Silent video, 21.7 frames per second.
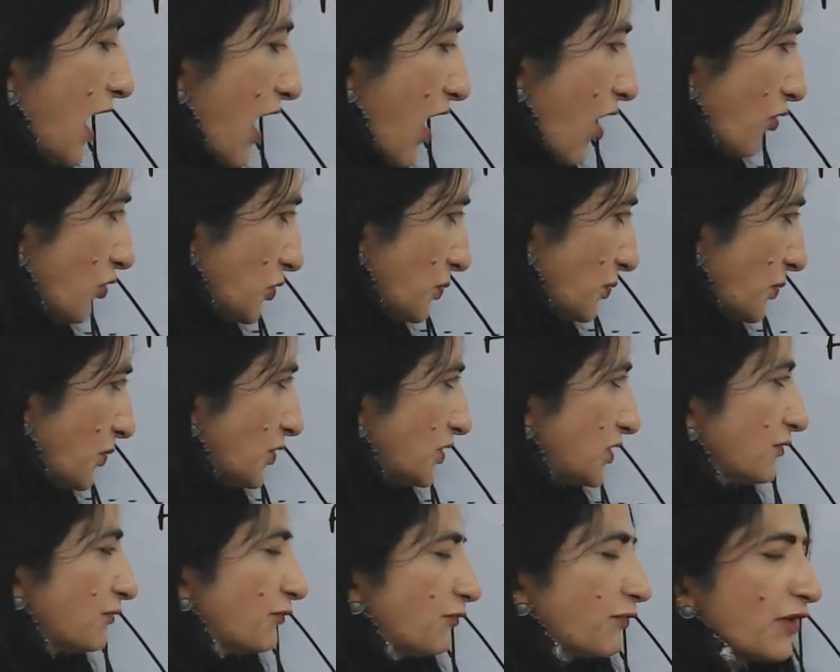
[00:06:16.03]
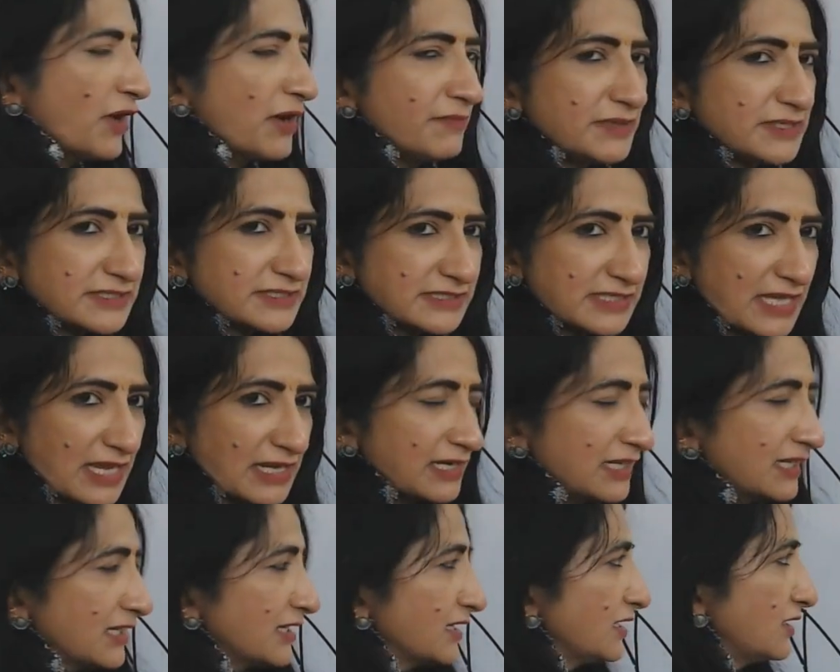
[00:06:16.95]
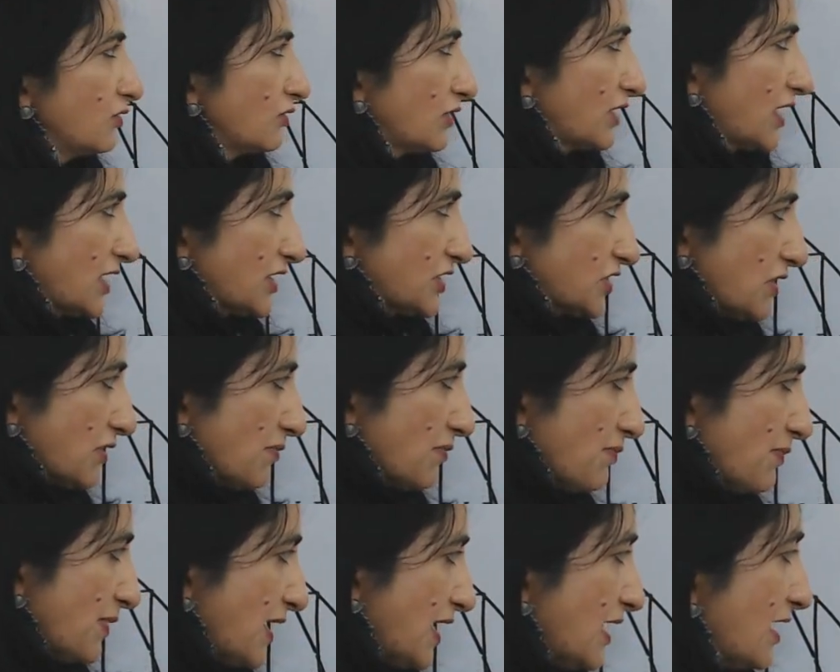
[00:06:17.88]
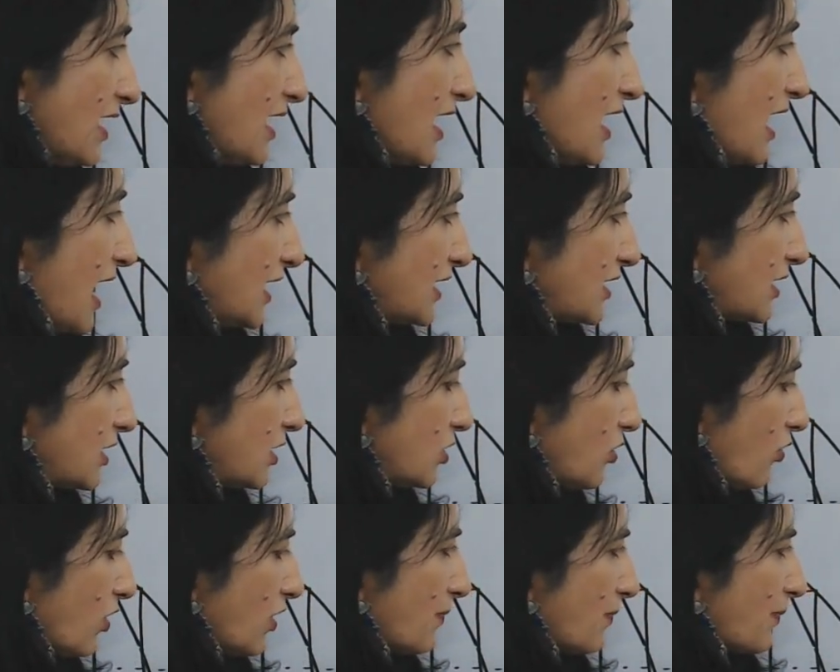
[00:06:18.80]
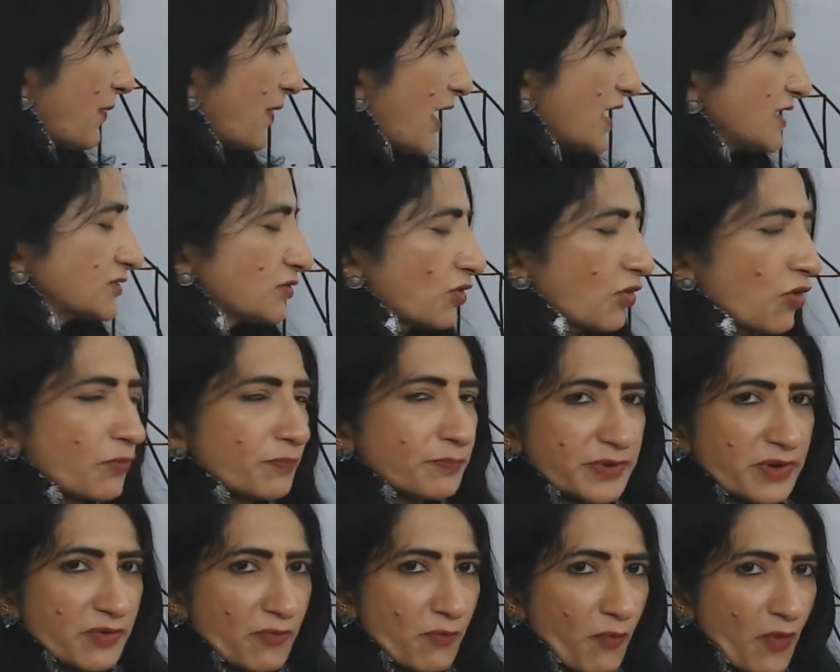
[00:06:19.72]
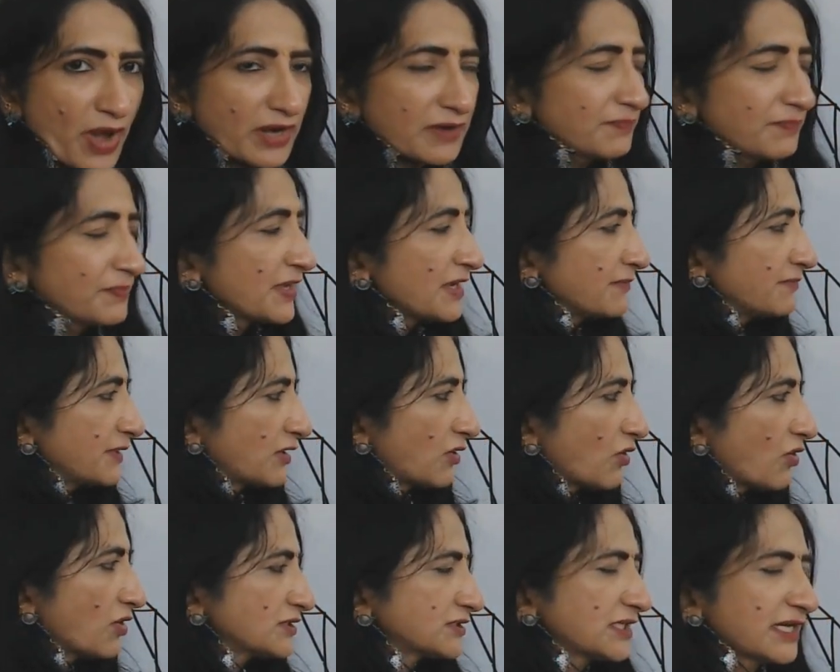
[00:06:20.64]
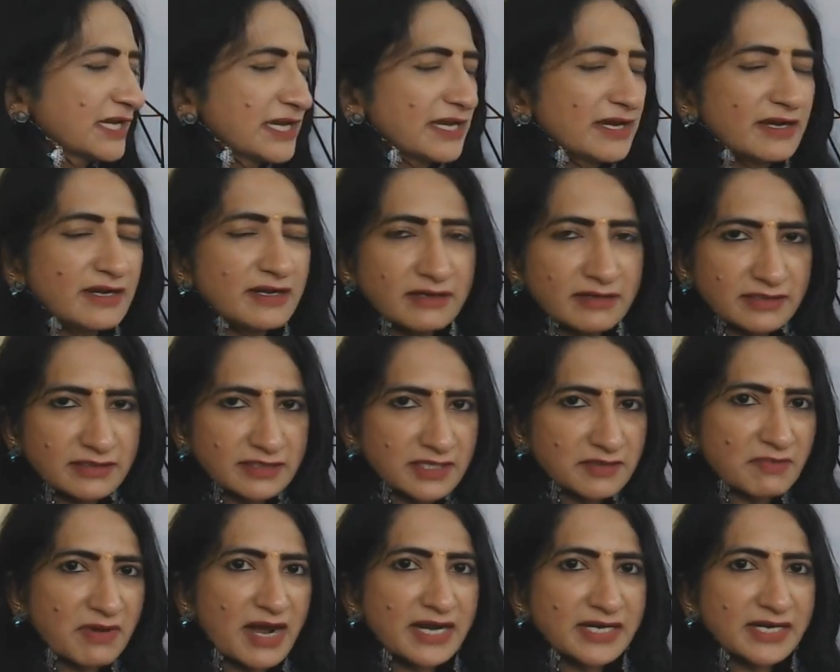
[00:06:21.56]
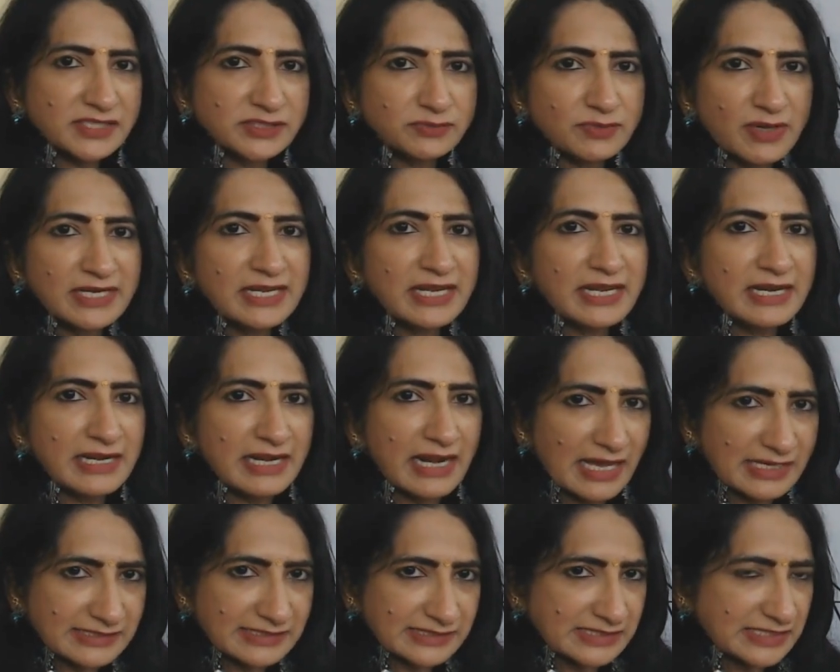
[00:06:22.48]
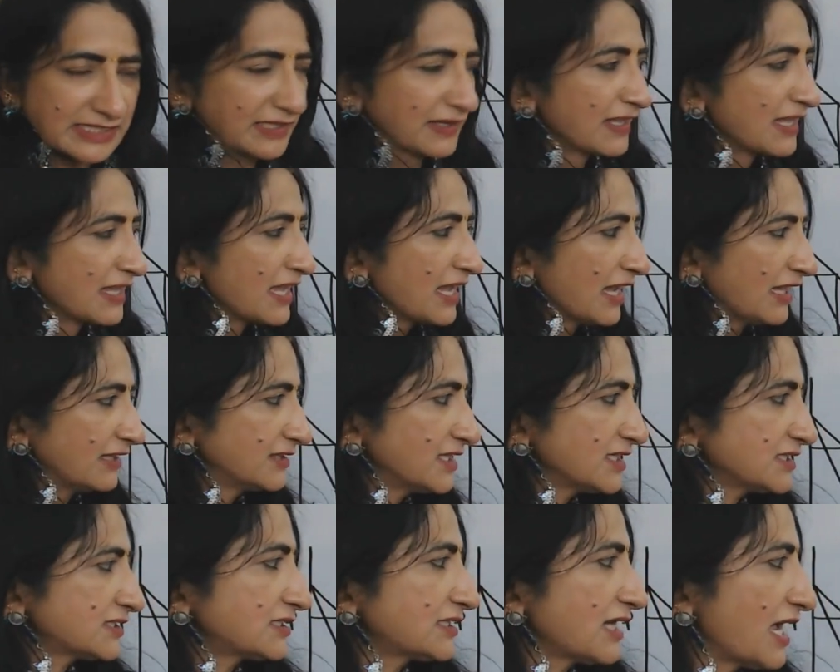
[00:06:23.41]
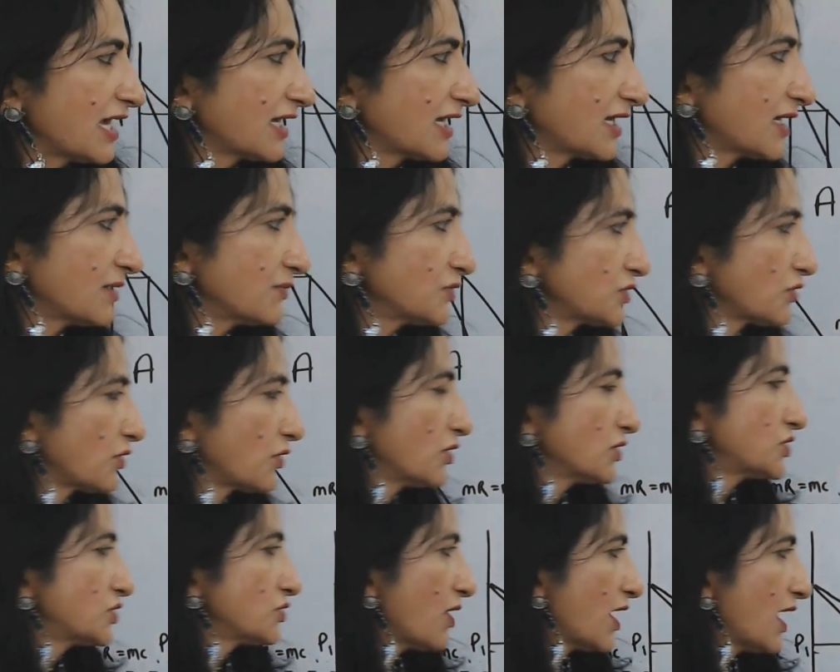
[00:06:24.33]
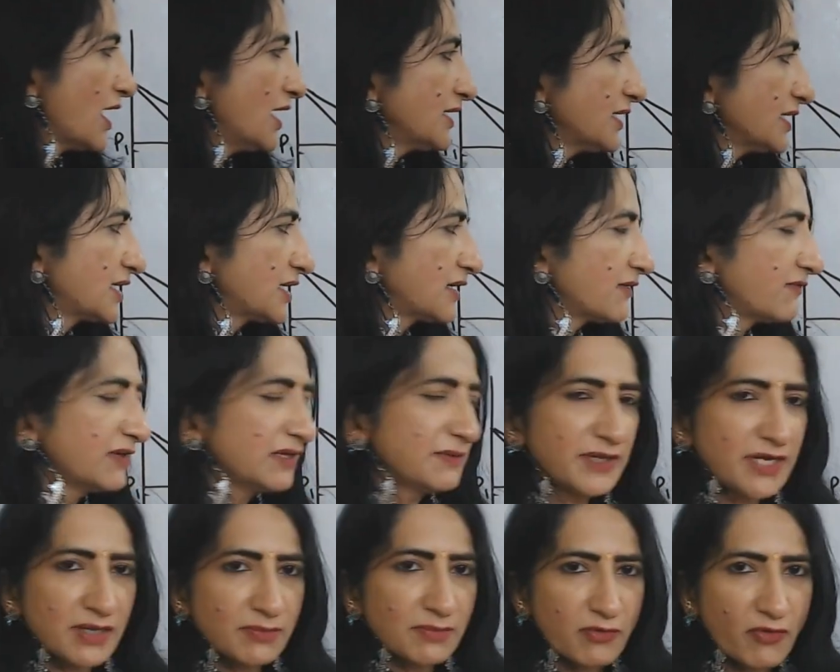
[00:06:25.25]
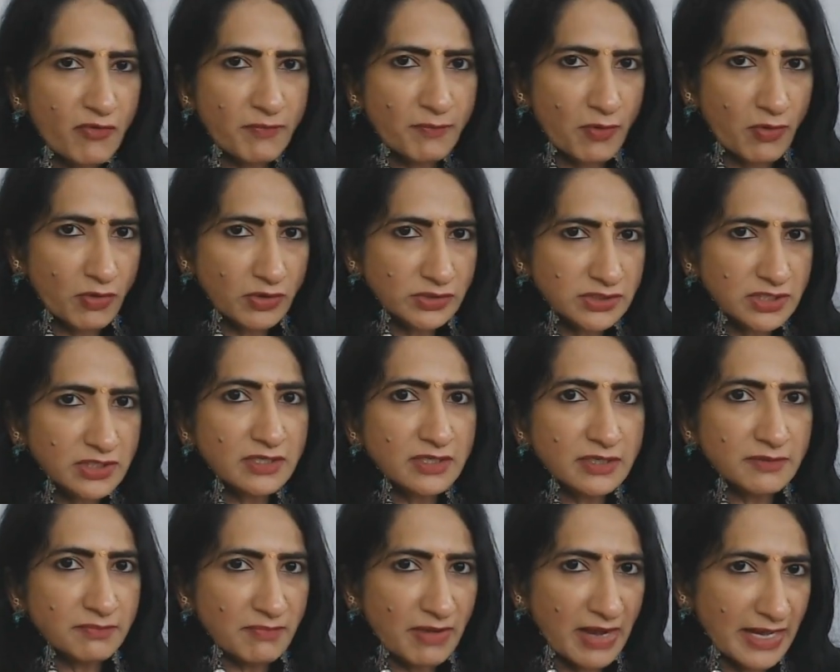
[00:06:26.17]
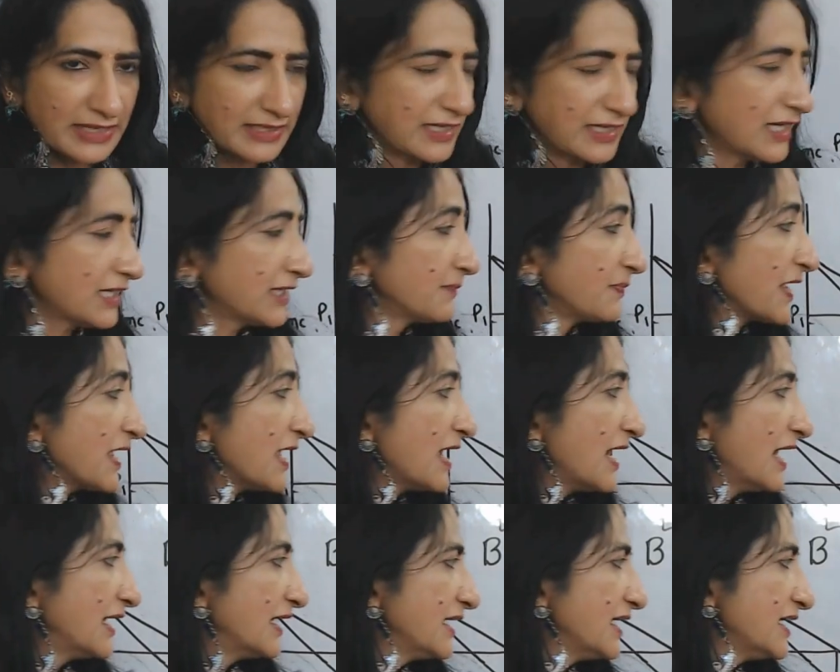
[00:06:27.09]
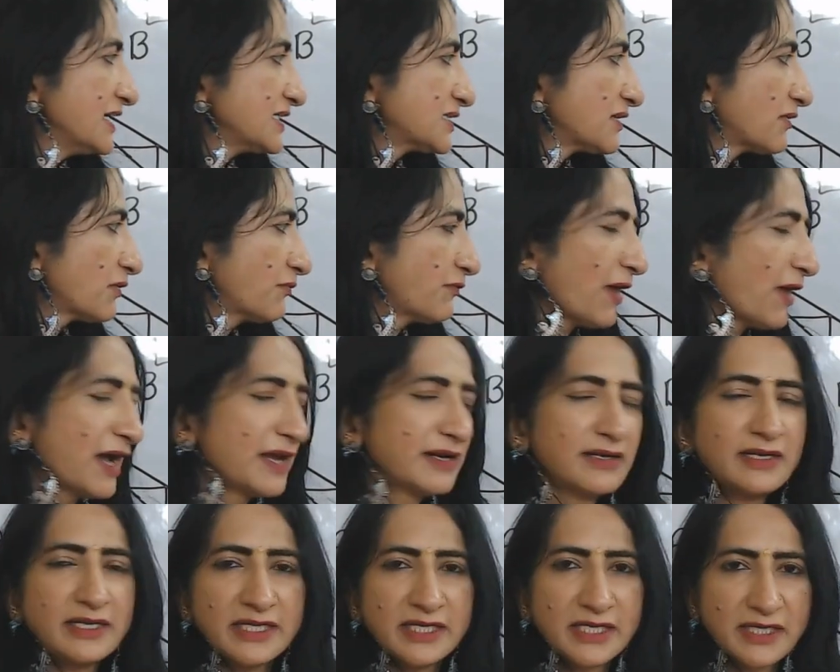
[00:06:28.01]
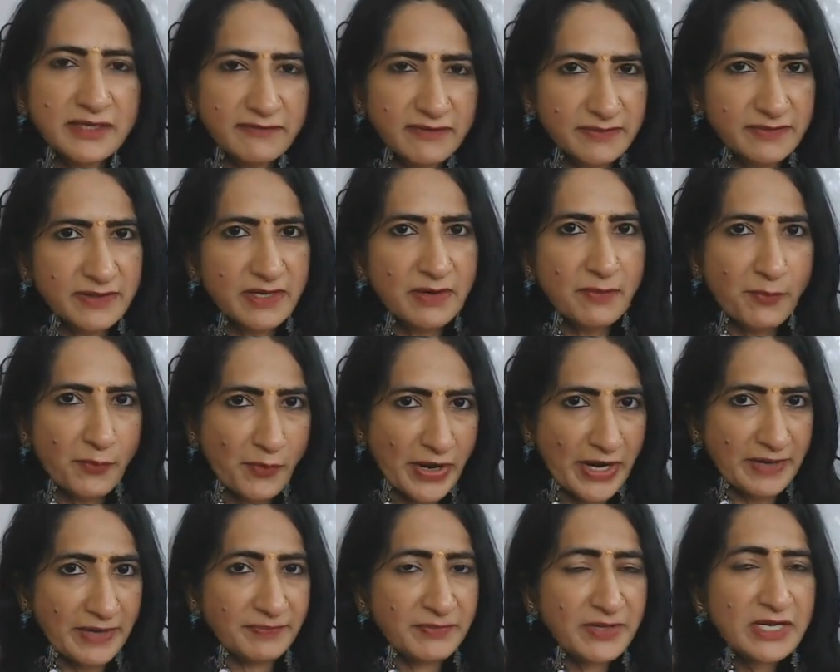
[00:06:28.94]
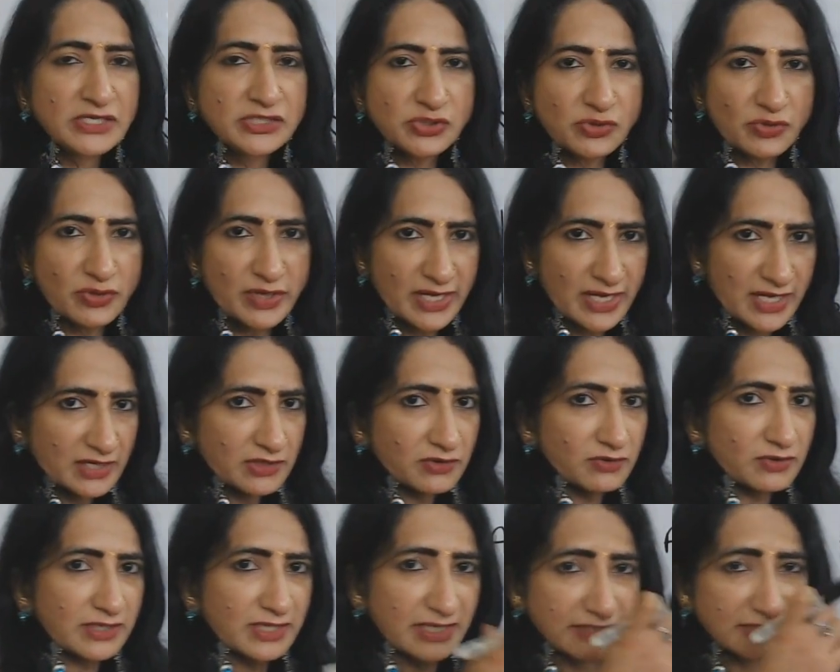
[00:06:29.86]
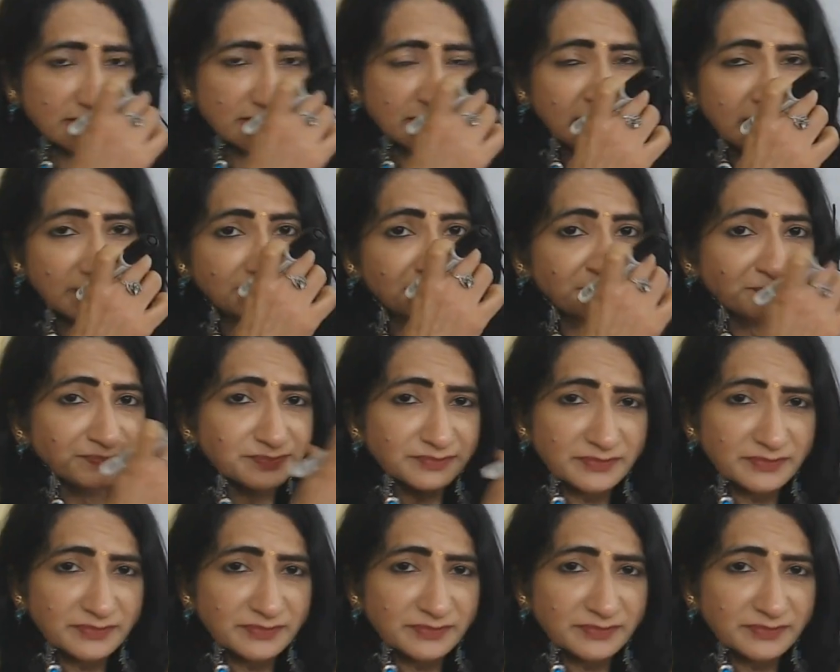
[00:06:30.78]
output firm is selling in location B at lower price OP1 because here demand is very elastic. And this diagram shows joint equilibrium of both market and is our final equilibrium point. So here you can see